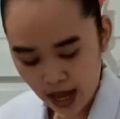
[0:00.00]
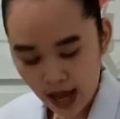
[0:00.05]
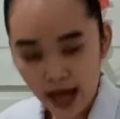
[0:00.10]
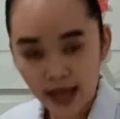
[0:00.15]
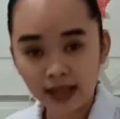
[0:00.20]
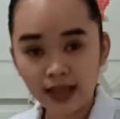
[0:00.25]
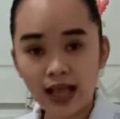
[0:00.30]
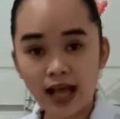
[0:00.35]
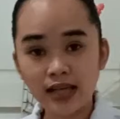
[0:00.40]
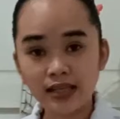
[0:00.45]

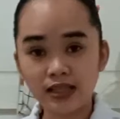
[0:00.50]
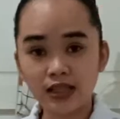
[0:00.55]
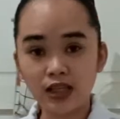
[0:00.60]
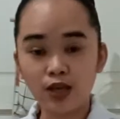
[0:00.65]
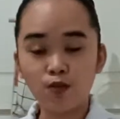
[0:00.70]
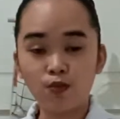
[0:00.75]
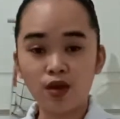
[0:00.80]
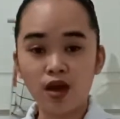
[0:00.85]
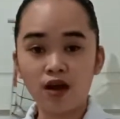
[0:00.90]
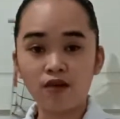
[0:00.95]
And
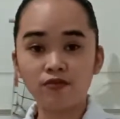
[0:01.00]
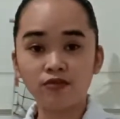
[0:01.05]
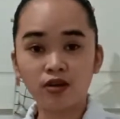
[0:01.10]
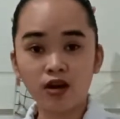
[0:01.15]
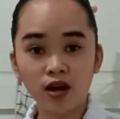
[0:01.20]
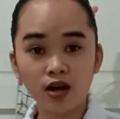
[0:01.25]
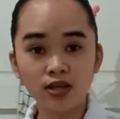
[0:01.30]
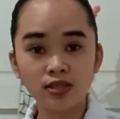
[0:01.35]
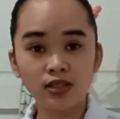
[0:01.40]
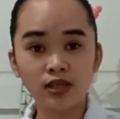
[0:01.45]
lastly, we have
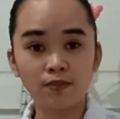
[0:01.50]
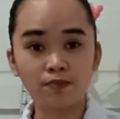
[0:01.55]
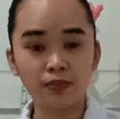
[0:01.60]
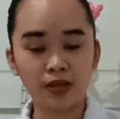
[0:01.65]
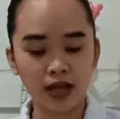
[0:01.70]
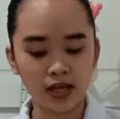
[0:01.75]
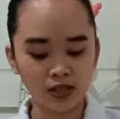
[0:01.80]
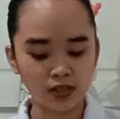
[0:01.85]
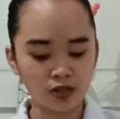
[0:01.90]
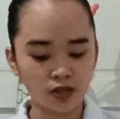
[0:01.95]
gauze and
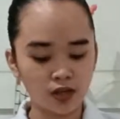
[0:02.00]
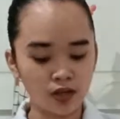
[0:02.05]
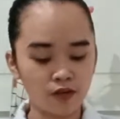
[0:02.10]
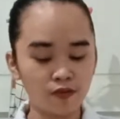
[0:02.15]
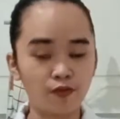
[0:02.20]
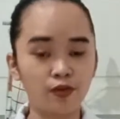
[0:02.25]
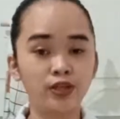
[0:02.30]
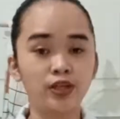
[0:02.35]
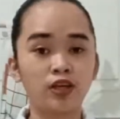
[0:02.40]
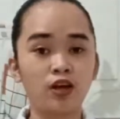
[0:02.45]
plaster
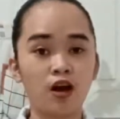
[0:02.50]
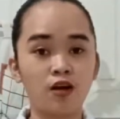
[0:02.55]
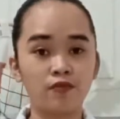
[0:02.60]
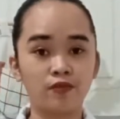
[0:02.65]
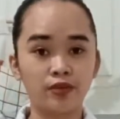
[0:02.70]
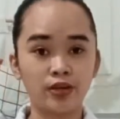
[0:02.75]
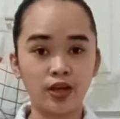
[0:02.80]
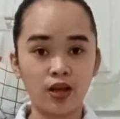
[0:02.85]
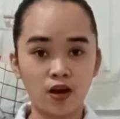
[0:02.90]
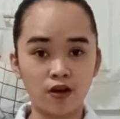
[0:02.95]
for the
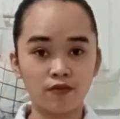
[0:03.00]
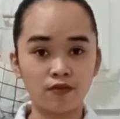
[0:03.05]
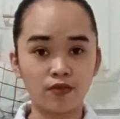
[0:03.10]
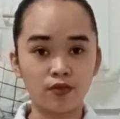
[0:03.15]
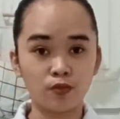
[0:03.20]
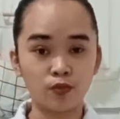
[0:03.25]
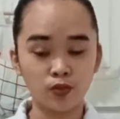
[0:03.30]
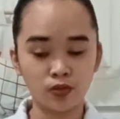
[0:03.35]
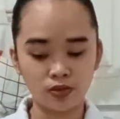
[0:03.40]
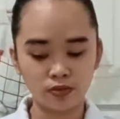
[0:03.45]
covering of
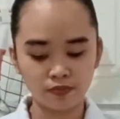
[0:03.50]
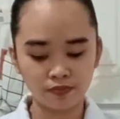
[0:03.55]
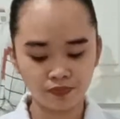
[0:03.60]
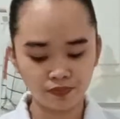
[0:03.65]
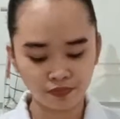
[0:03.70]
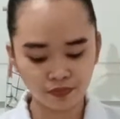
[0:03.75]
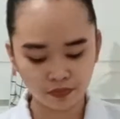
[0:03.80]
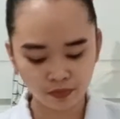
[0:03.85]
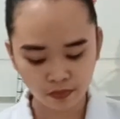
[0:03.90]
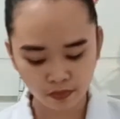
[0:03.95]
the wound.
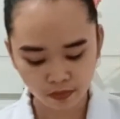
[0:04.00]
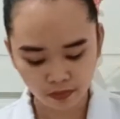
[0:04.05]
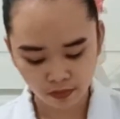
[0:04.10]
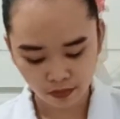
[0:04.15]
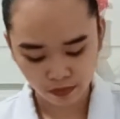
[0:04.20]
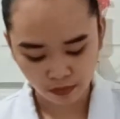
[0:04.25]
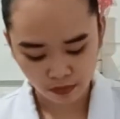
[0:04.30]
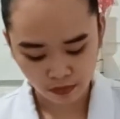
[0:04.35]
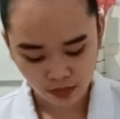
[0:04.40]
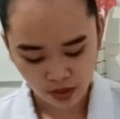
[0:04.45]

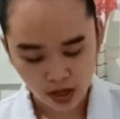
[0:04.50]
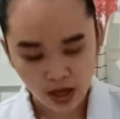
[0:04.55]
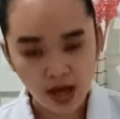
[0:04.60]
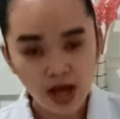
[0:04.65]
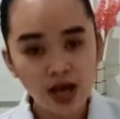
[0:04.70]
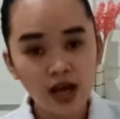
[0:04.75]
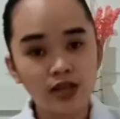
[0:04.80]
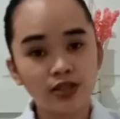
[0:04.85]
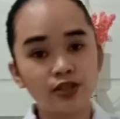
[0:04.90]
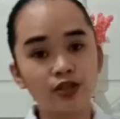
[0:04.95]

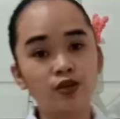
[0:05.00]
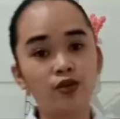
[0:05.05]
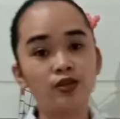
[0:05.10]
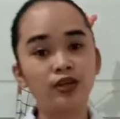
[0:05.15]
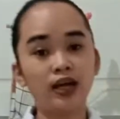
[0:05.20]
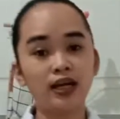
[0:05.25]
So the